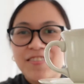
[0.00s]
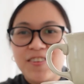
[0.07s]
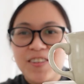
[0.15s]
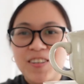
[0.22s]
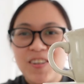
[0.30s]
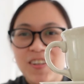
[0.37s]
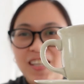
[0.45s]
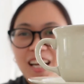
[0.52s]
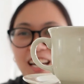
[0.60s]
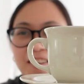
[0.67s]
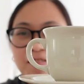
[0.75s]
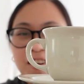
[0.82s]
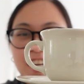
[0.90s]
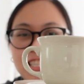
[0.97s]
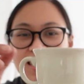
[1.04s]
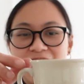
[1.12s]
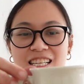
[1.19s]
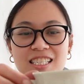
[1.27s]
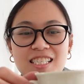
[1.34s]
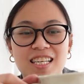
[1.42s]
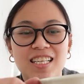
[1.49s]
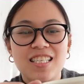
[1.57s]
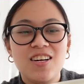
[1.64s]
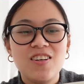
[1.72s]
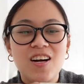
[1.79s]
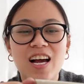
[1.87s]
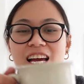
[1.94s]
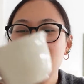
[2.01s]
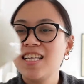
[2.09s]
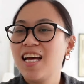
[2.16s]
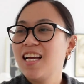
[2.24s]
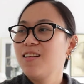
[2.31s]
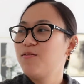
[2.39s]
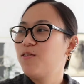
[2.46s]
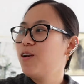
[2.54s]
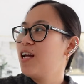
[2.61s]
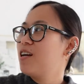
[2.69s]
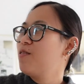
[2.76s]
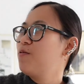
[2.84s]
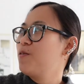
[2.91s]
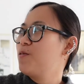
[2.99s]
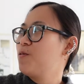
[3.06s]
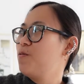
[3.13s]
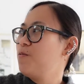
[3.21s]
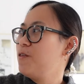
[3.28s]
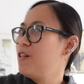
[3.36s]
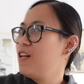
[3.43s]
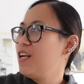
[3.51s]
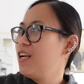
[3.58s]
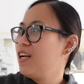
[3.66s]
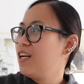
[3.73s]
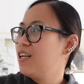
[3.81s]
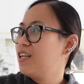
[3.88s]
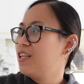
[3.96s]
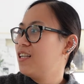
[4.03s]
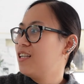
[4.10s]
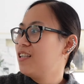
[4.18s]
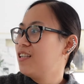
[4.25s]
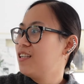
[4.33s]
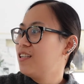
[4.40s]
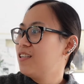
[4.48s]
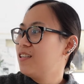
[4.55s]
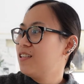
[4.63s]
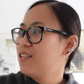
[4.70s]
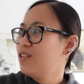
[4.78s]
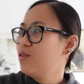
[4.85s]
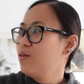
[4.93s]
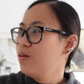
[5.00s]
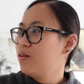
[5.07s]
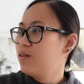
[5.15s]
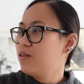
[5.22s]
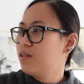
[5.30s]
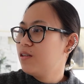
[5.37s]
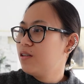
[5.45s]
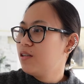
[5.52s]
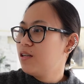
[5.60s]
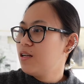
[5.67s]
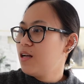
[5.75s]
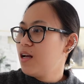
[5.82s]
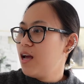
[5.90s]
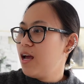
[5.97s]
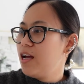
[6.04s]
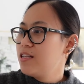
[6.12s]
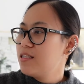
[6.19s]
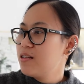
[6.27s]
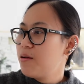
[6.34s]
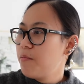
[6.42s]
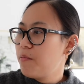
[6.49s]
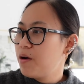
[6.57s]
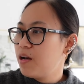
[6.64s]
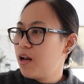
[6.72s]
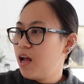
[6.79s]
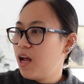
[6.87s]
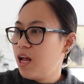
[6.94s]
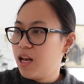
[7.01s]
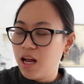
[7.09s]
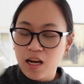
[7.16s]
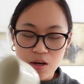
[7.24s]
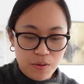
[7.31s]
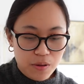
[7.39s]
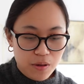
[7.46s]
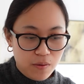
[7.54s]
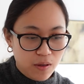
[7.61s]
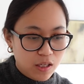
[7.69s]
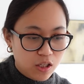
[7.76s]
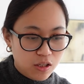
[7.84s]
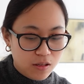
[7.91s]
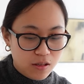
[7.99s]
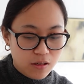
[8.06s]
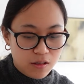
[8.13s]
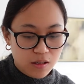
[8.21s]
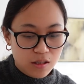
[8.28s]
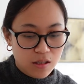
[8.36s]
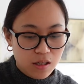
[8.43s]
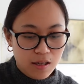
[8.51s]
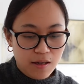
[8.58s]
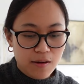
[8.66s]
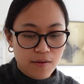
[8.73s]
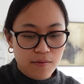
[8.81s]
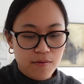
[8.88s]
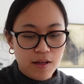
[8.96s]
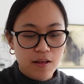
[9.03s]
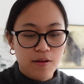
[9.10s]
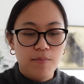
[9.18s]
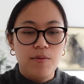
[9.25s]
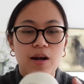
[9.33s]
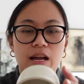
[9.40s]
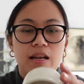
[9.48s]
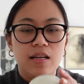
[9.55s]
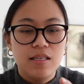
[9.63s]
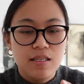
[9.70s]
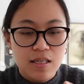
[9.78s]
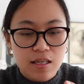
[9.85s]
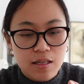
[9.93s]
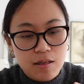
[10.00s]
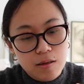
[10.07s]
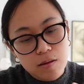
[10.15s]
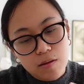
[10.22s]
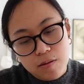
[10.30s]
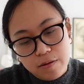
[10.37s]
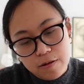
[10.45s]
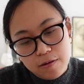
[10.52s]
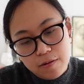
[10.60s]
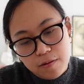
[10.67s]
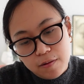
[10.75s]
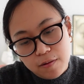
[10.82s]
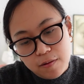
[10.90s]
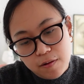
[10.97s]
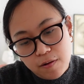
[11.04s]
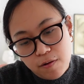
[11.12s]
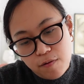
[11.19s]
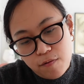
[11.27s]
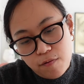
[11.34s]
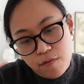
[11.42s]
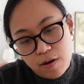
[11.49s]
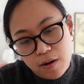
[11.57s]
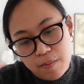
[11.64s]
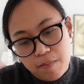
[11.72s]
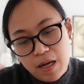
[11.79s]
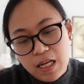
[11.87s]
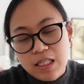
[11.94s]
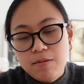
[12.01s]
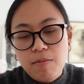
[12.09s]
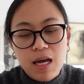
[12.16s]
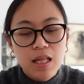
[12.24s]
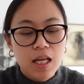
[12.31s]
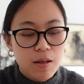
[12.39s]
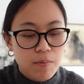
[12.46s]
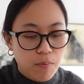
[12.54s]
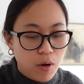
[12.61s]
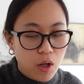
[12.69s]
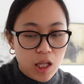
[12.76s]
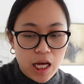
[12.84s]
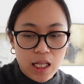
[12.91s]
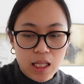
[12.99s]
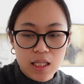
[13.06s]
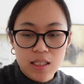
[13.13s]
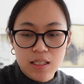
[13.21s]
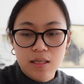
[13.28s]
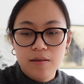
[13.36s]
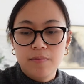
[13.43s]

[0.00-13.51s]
For Donna and Mark's kitchen. So thanks, Kat, for lekker for koffie drinken. Toch? It's numbered and I don't know what brand is it from. It's made in Poland.